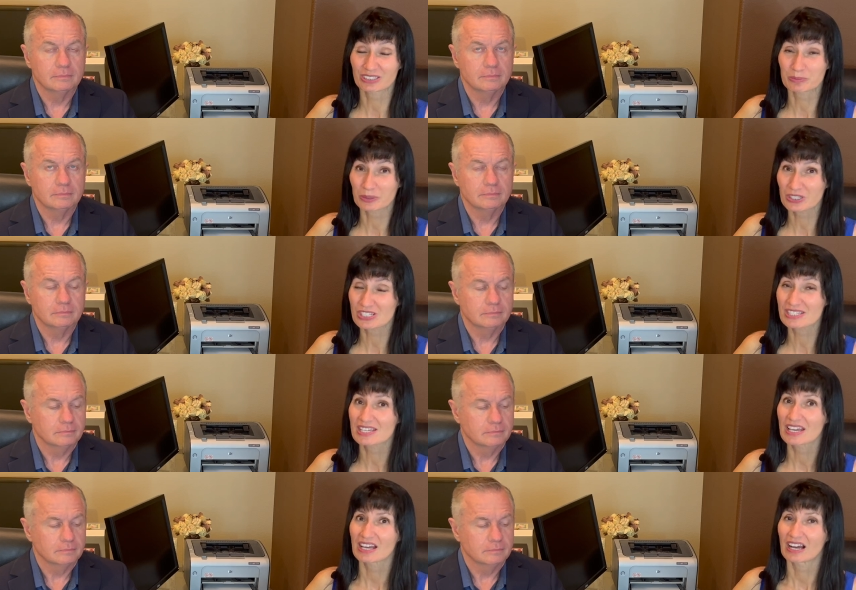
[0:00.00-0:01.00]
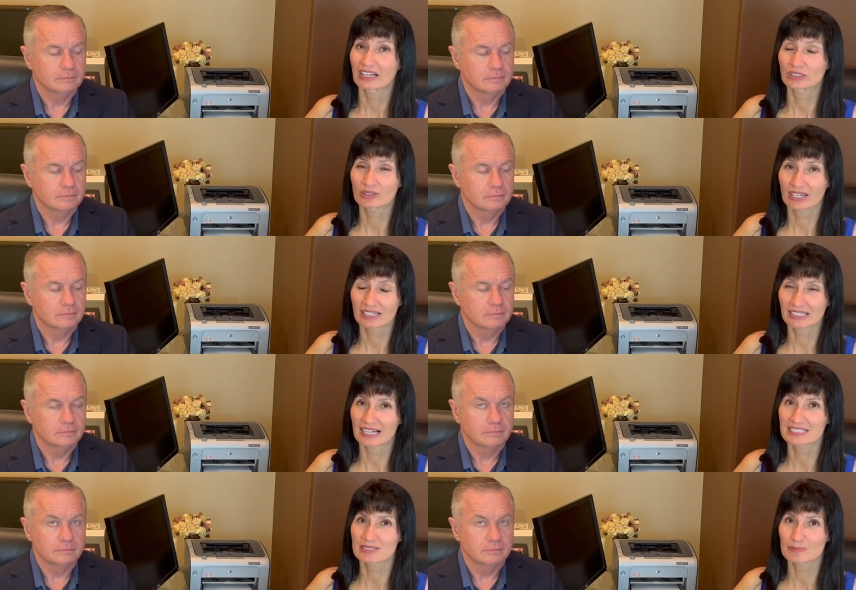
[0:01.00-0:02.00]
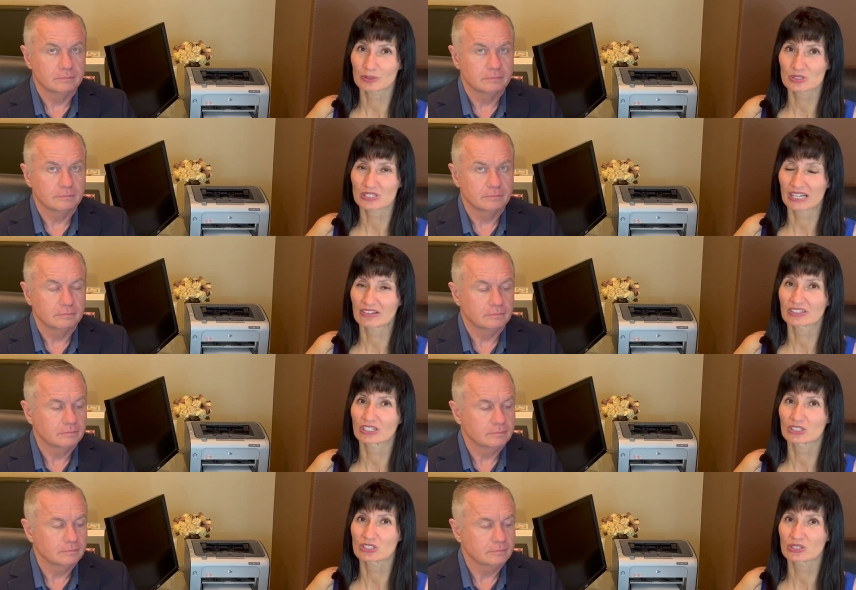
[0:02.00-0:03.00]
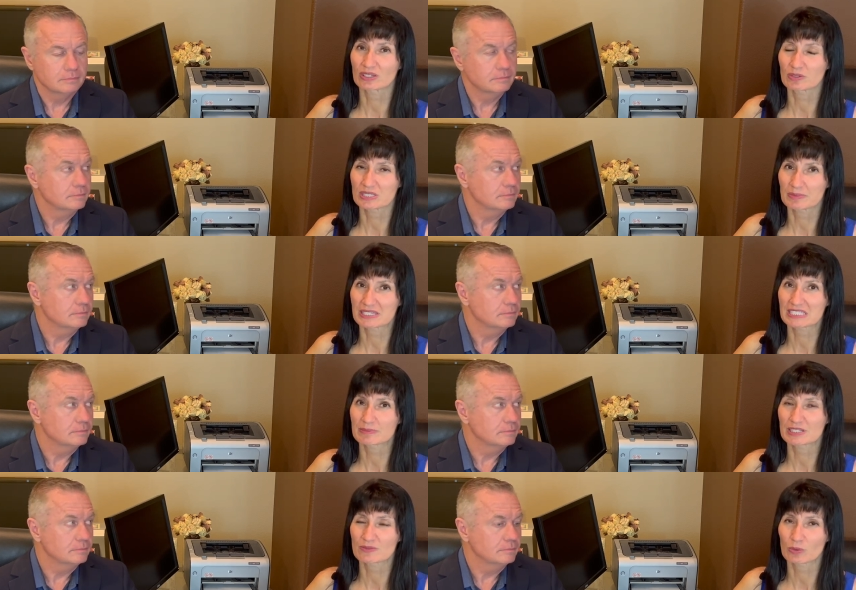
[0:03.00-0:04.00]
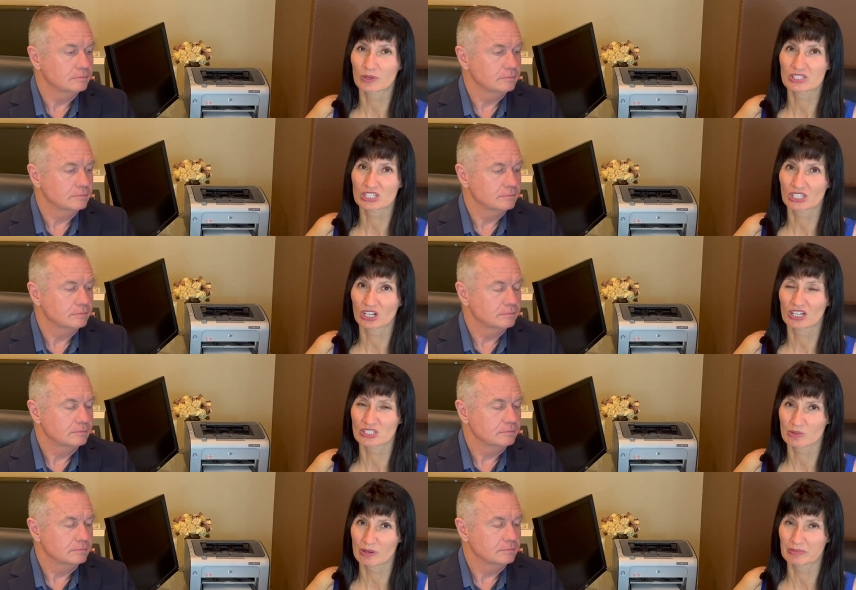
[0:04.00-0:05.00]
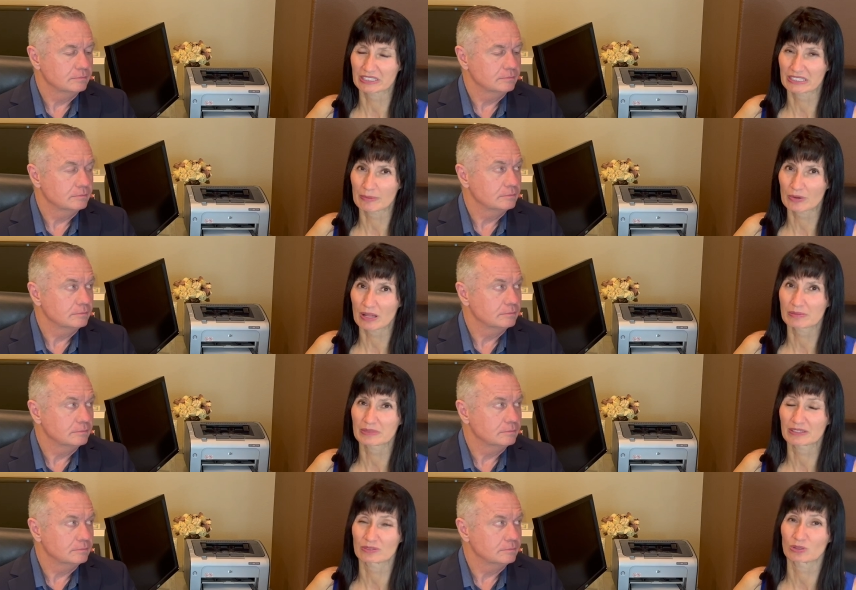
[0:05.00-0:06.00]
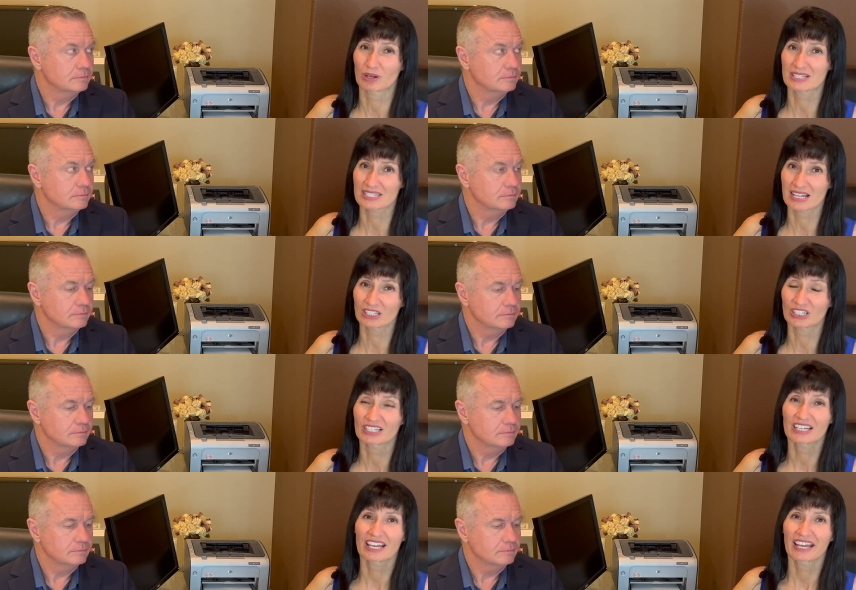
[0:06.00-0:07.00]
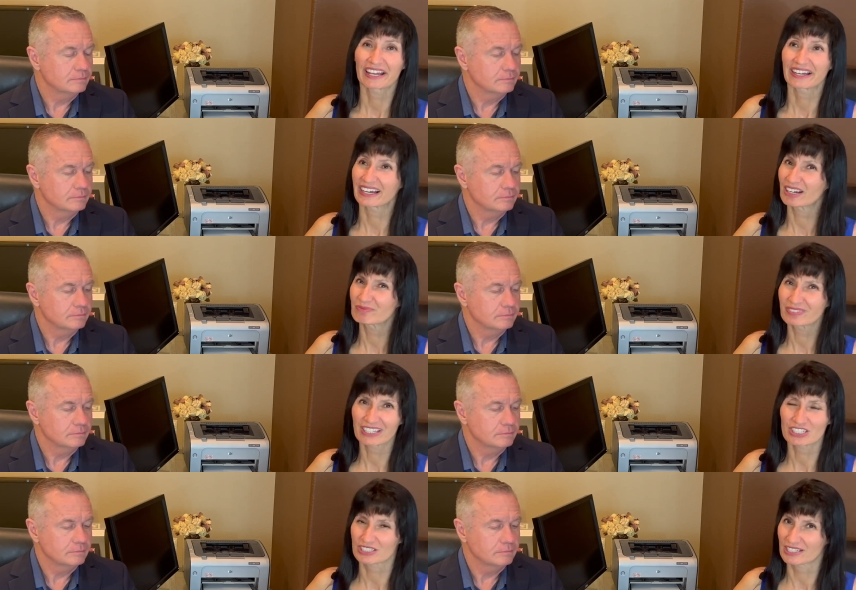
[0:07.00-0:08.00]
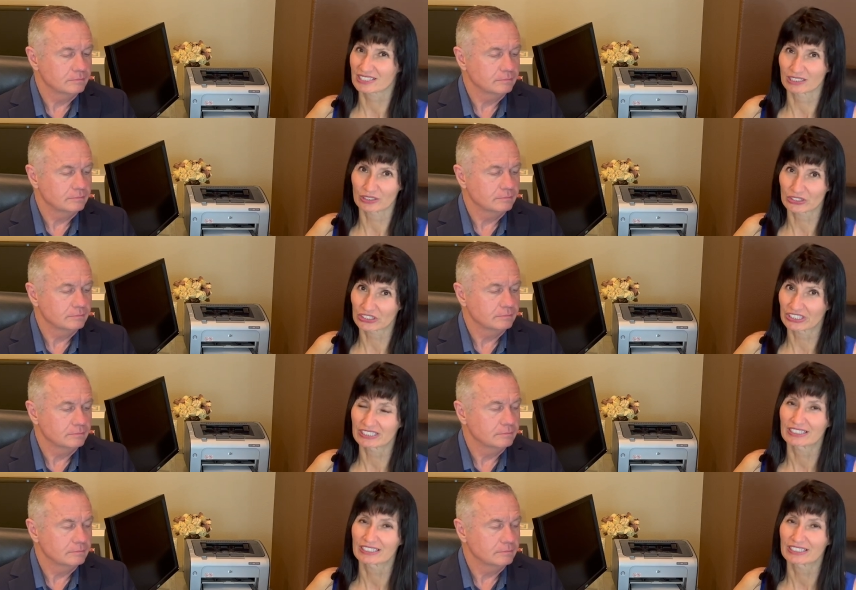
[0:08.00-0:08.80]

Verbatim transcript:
Speaker 1: to purchase, you get a glass person out there to give you some estimates for what it's going to cost to remedy that problem if you are a seller. Um, it just doesn't look good.